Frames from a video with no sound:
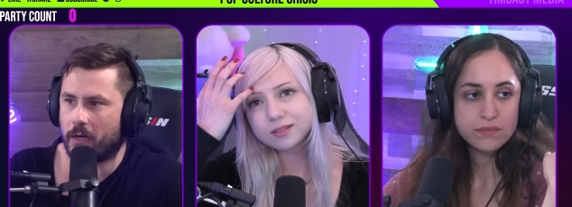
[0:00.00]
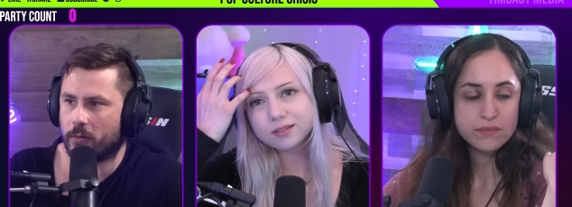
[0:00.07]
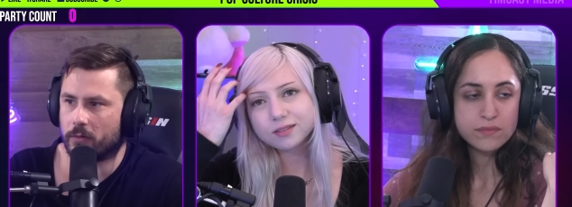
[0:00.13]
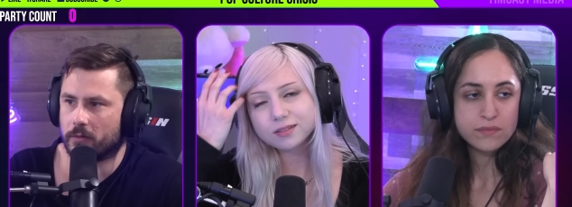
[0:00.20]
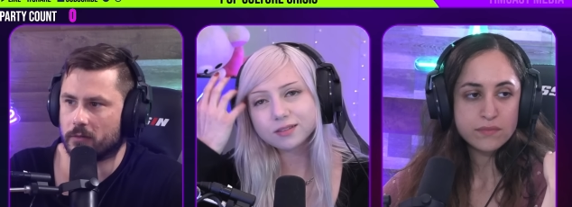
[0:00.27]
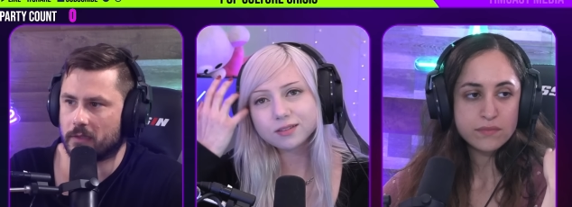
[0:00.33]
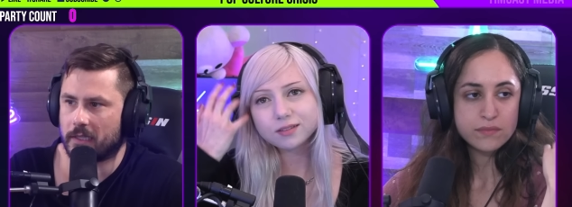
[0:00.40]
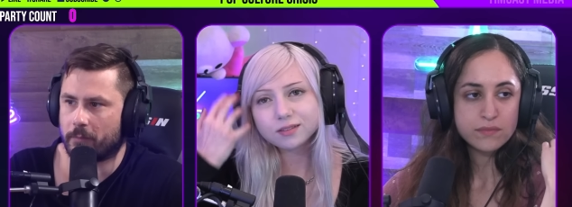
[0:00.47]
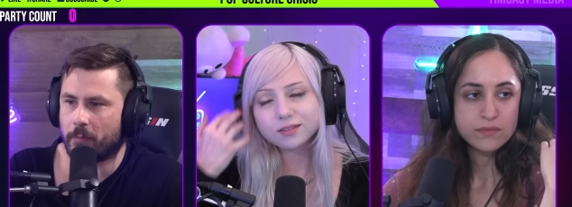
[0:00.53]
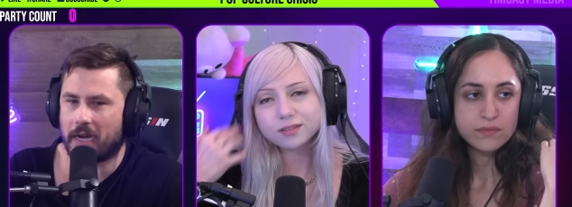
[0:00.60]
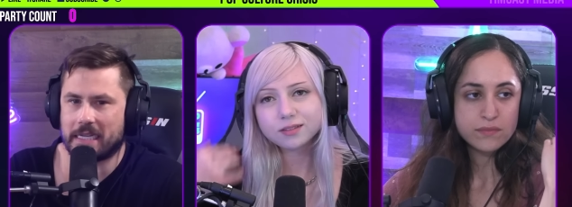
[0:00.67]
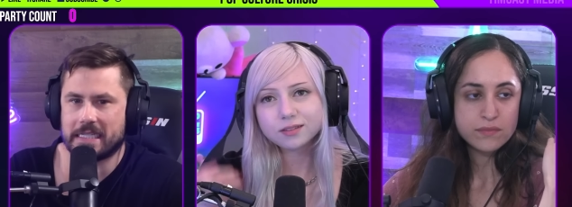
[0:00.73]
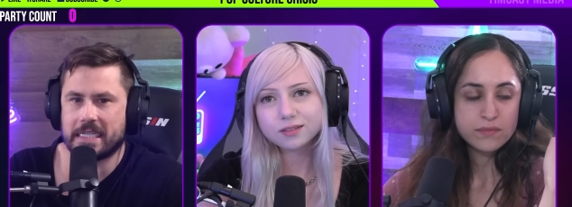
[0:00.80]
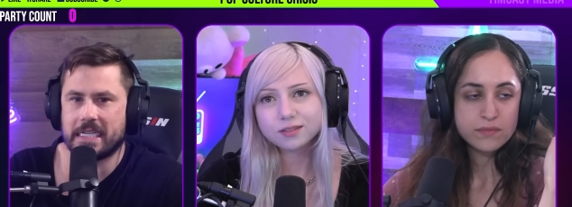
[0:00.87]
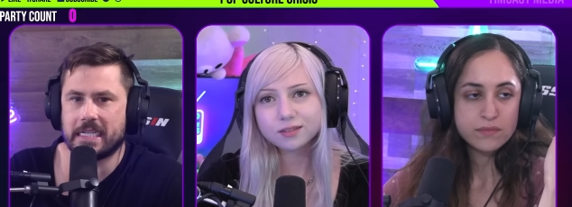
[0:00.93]
Speaker 1: or like my
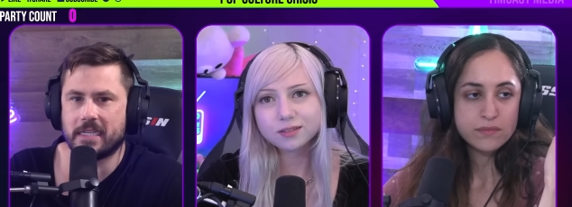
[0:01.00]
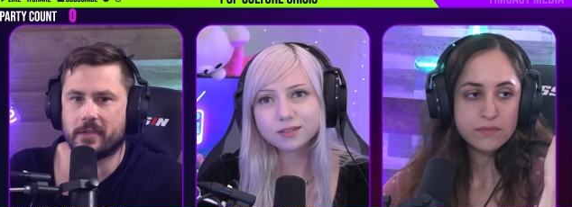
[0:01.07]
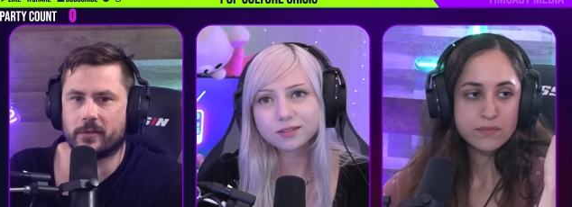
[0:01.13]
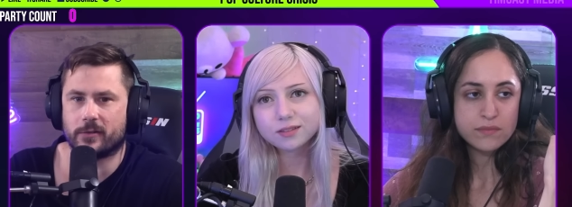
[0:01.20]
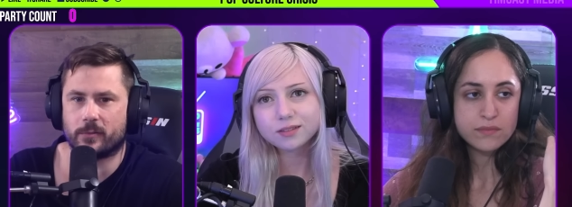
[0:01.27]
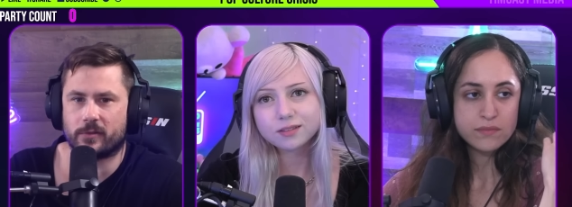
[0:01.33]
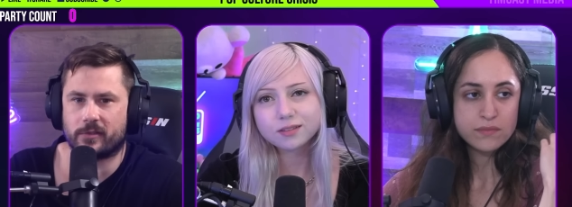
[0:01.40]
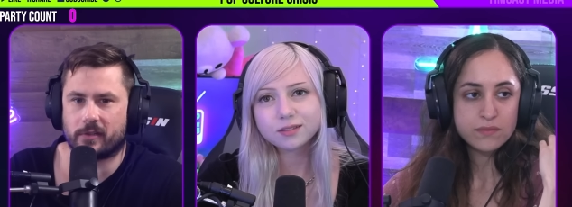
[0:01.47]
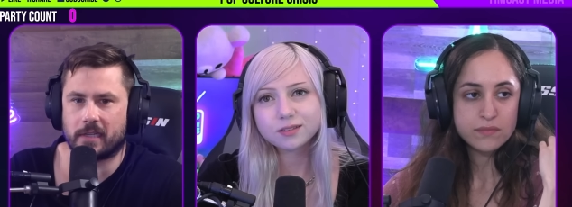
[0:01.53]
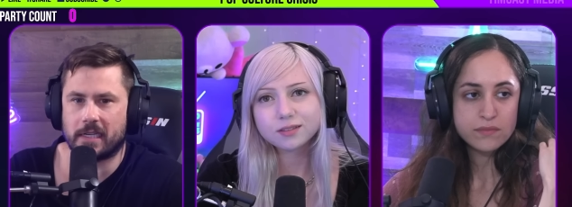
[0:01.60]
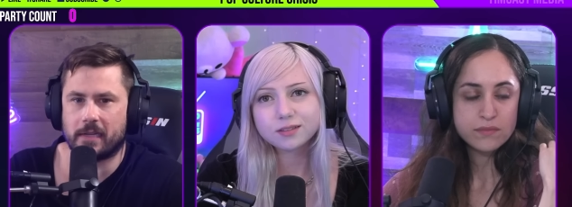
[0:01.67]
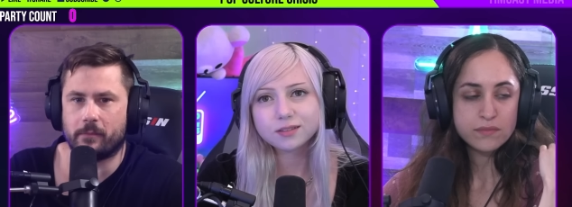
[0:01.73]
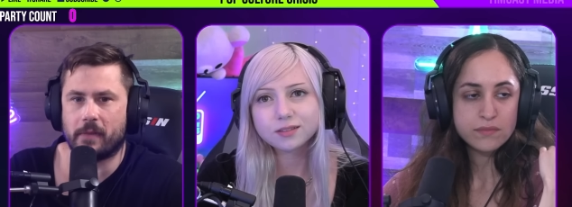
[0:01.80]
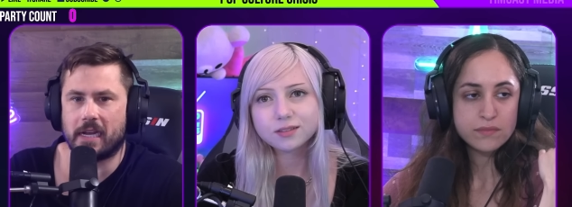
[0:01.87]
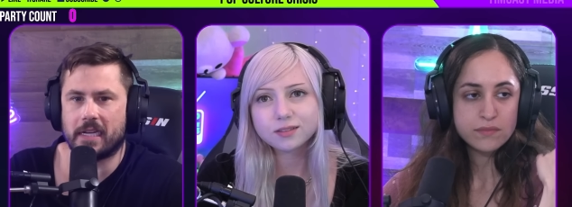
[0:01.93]
teen years, which are
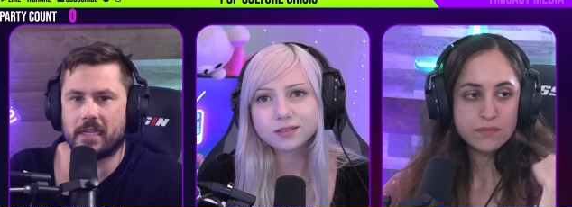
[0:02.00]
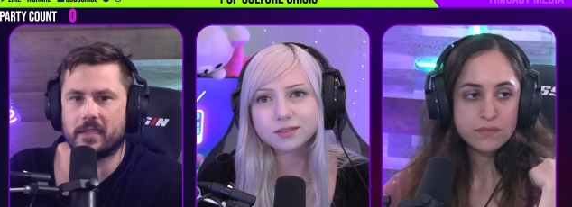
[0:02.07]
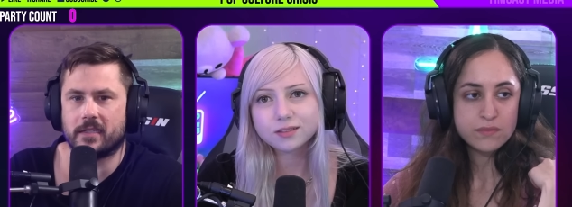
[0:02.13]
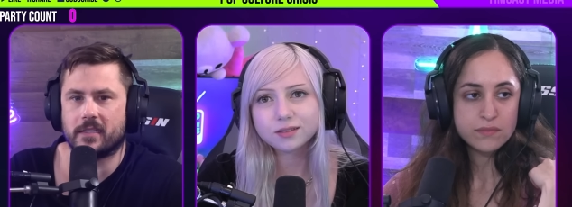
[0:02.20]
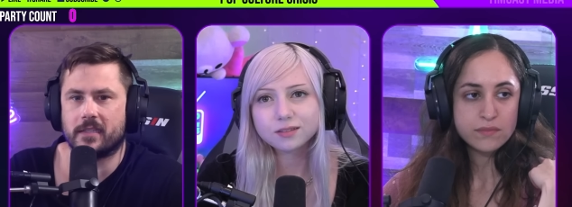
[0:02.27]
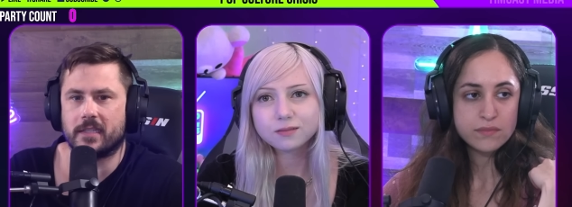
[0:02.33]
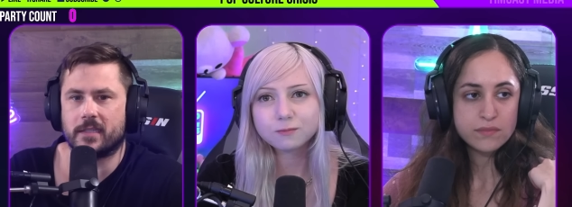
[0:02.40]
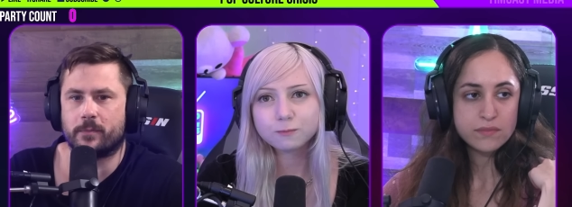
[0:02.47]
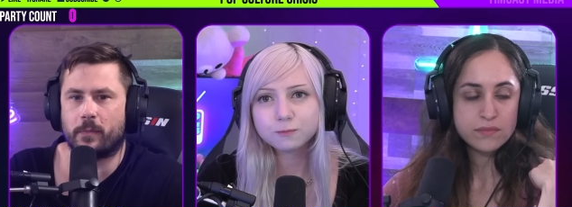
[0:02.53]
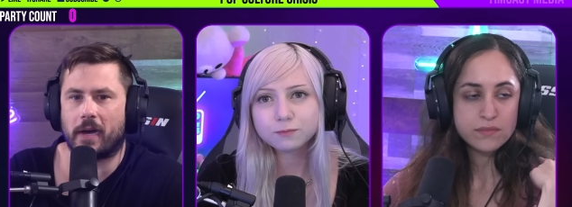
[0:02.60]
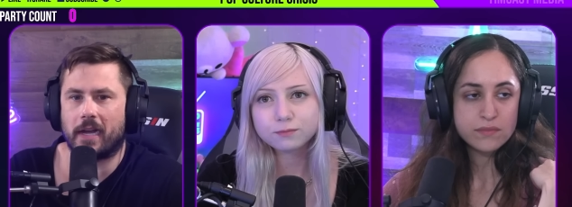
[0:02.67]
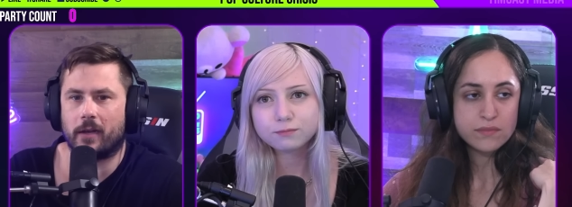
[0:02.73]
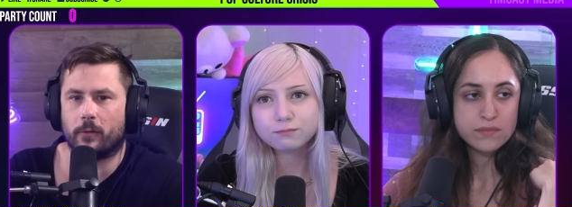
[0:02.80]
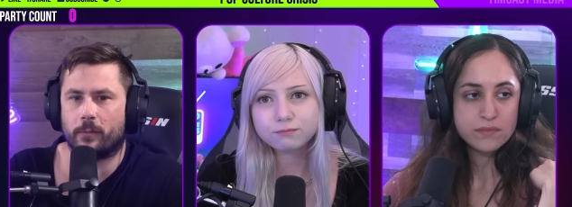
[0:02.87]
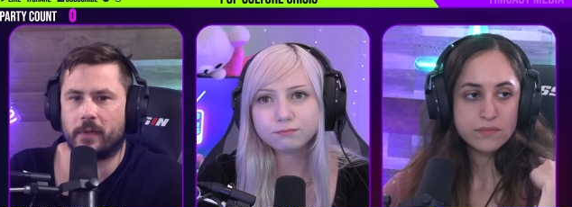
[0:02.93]
getting made into these
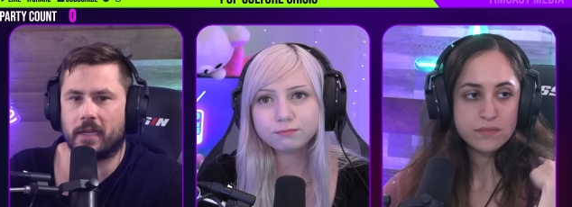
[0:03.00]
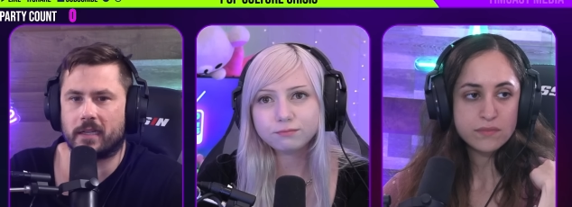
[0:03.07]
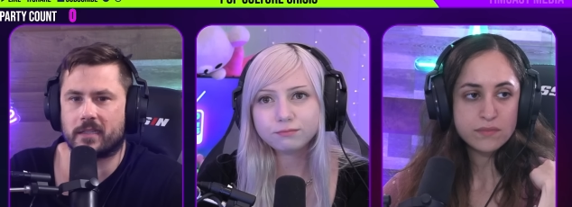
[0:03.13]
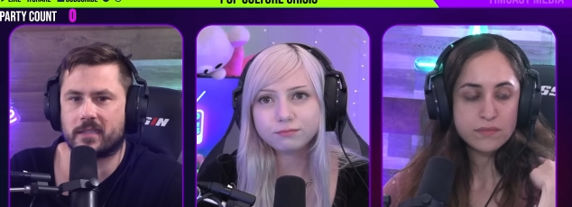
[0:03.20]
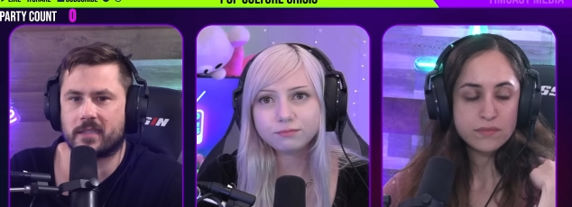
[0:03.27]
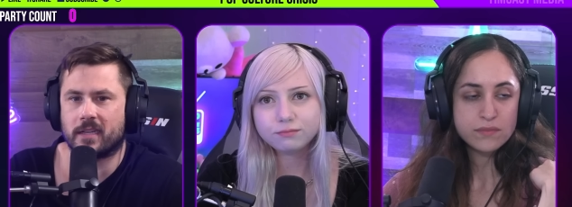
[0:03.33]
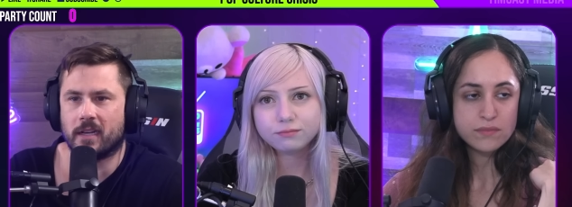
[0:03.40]
biopics,